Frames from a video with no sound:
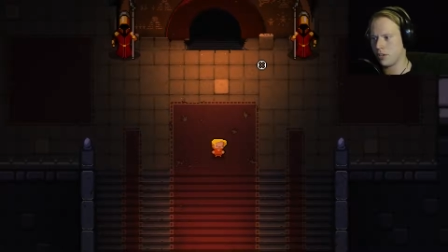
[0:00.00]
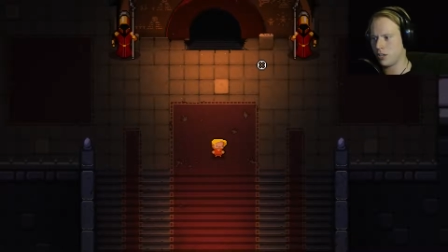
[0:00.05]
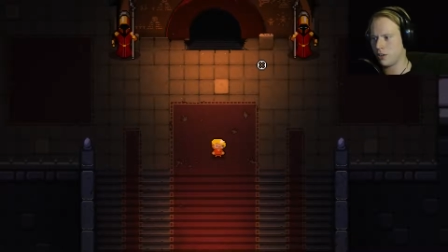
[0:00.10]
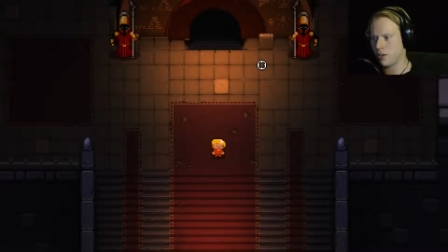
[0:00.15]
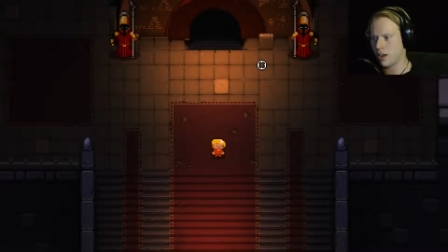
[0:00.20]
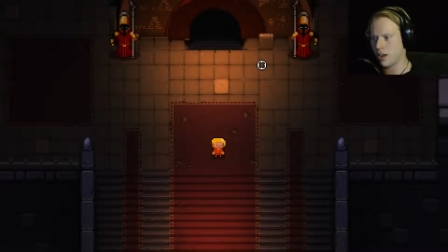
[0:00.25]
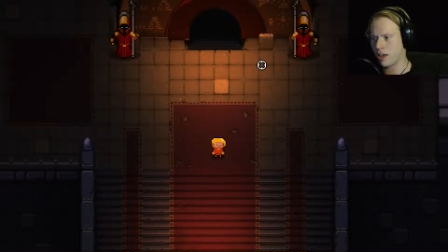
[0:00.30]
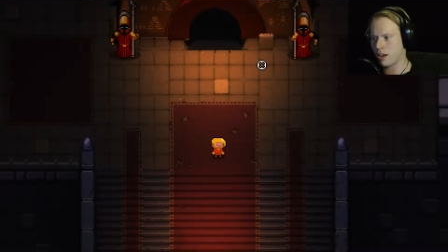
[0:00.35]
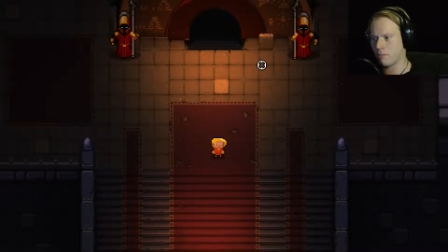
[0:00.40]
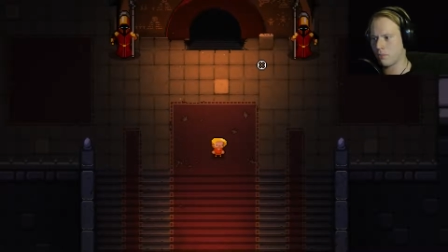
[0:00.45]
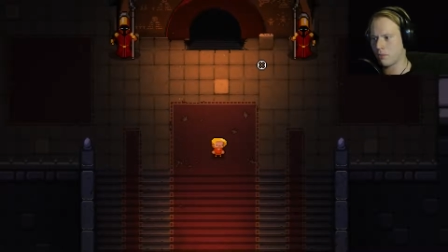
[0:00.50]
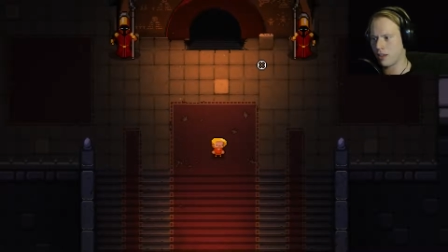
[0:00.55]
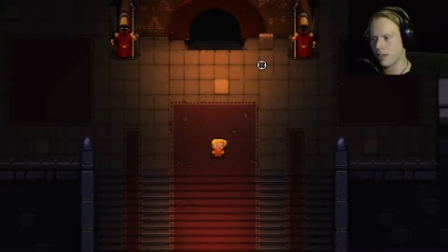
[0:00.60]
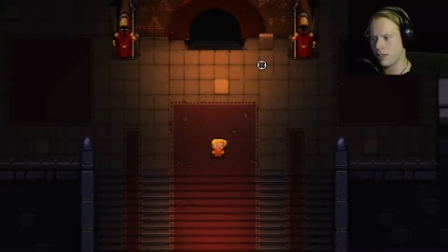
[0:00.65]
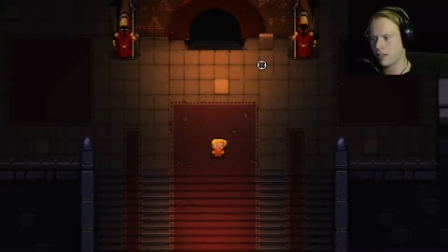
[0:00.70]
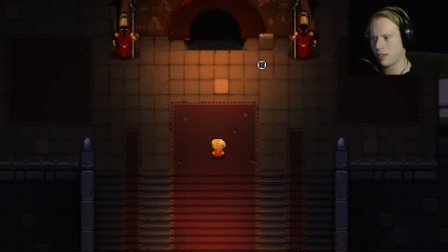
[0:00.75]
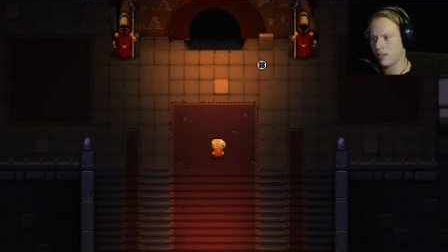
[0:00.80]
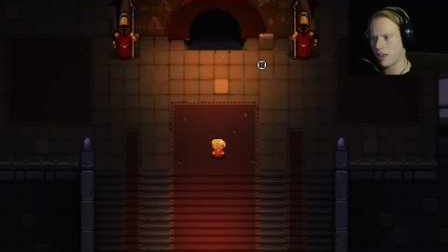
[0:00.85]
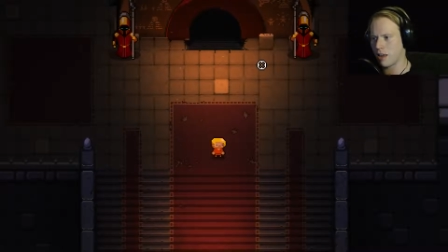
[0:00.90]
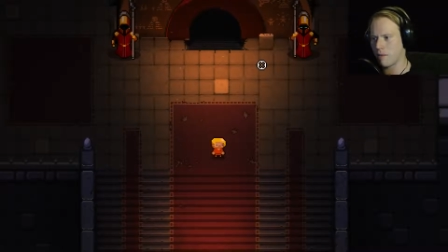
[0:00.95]
we know how to play
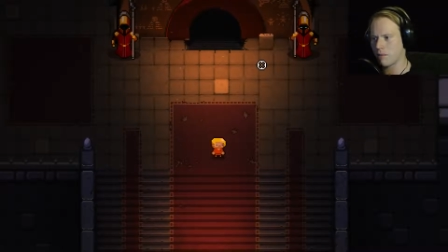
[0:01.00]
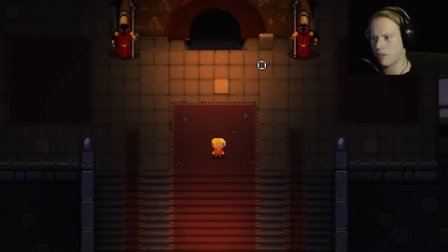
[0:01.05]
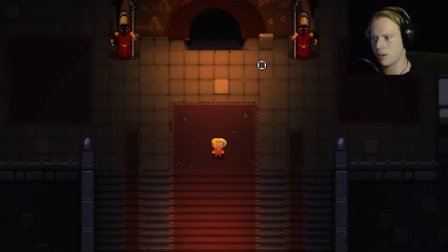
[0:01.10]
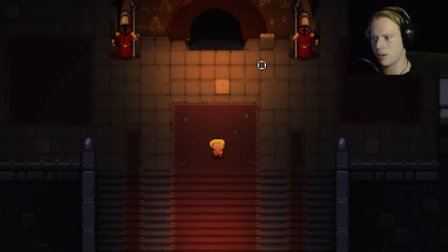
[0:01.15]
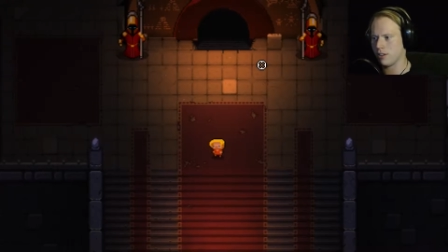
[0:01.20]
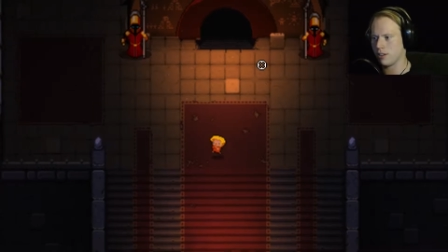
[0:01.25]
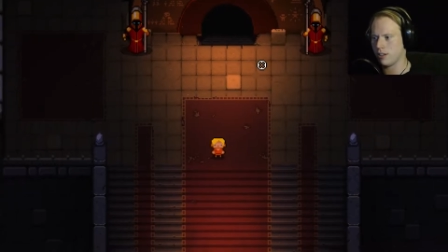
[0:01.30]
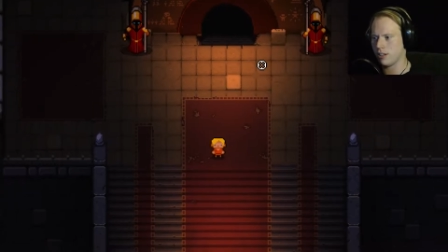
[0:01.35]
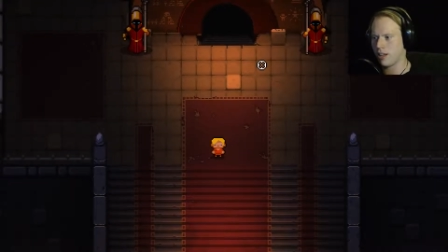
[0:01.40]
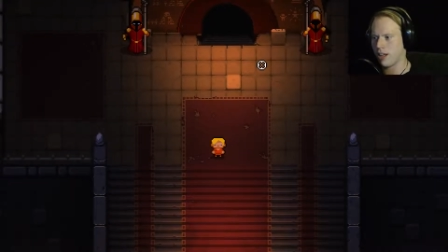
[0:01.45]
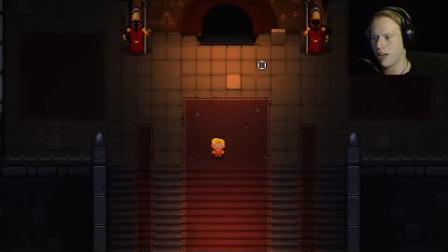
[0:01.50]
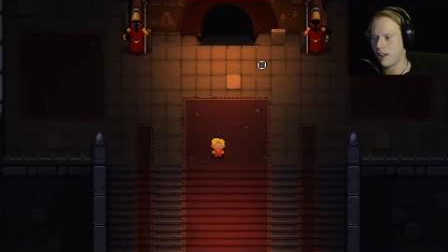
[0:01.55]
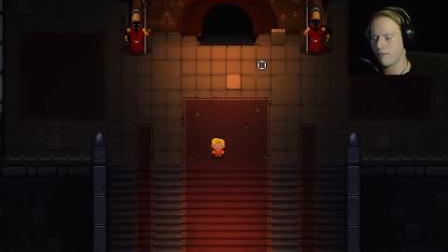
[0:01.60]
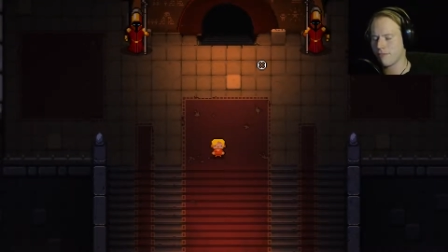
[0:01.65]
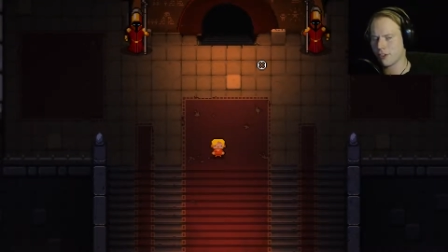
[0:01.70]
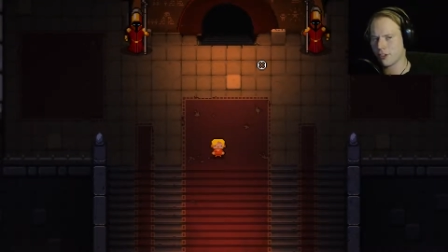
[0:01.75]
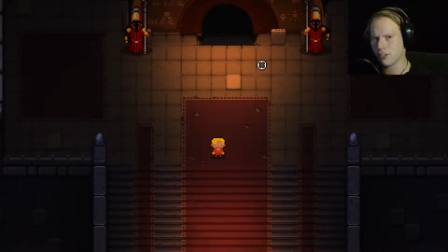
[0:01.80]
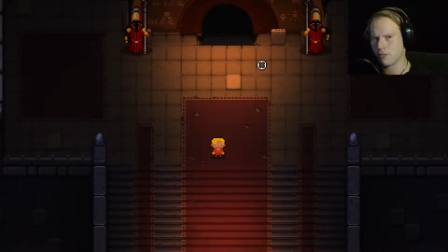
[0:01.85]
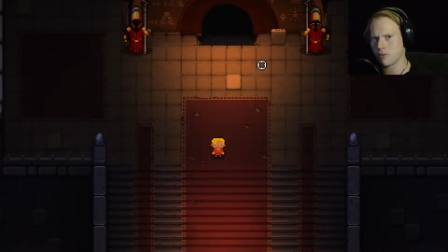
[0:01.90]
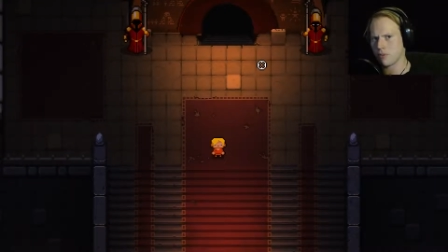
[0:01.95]
the game with our little
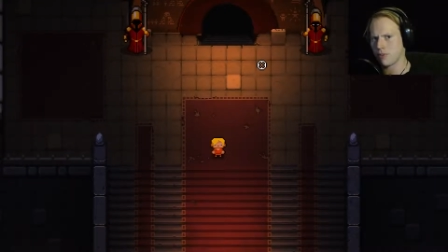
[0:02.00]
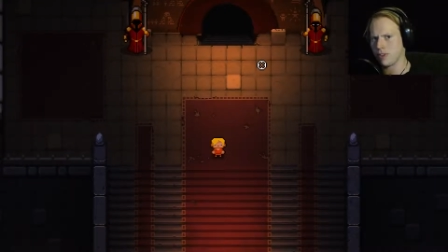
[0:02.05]
convict,